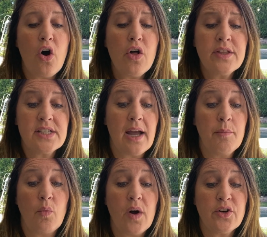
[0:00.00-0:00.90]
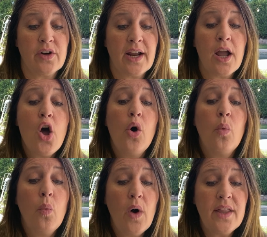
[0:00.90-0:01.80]
all the time wondering
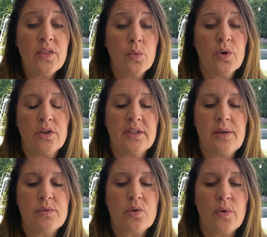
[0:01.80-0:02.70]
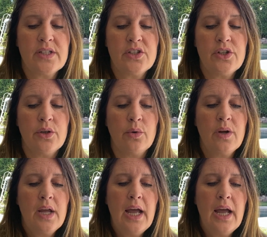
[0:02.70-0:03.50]
what in the world he was going to do.